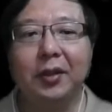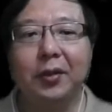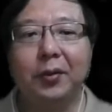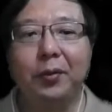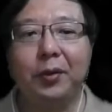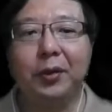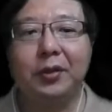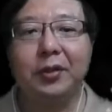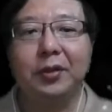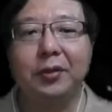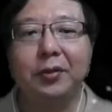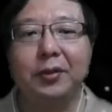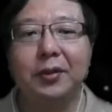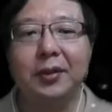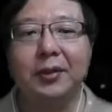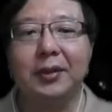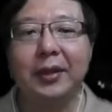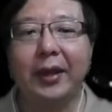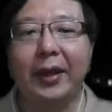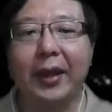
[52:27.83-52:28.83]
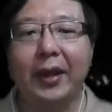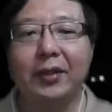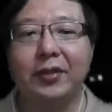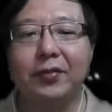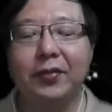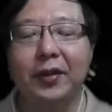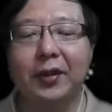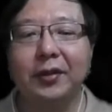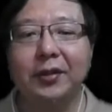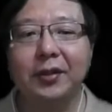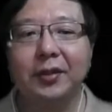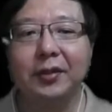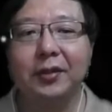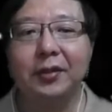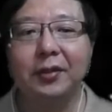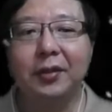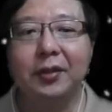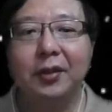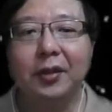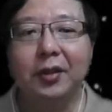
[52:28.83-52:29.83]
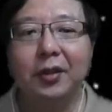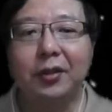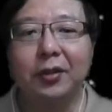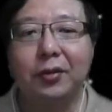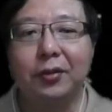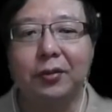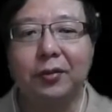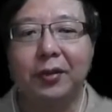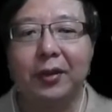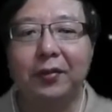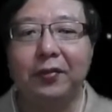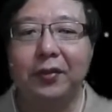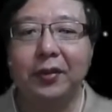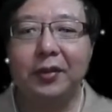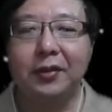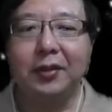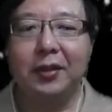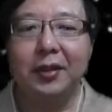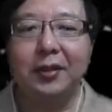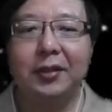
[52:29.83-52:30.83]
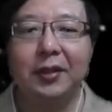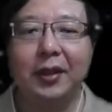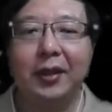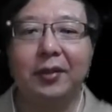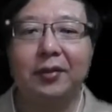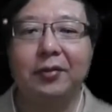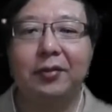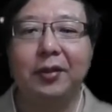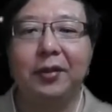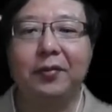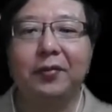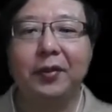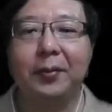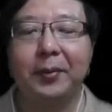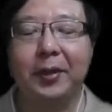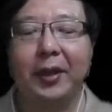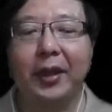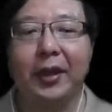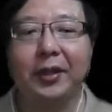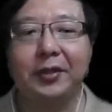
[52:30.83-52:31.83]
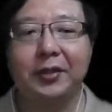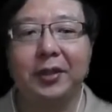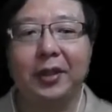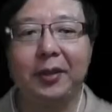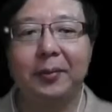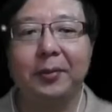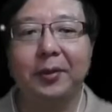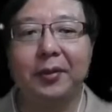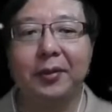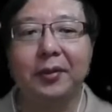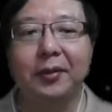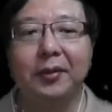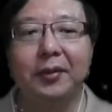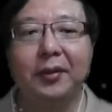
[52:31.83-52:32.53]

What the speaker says: which uses the hash function to reference each entry from the hash table.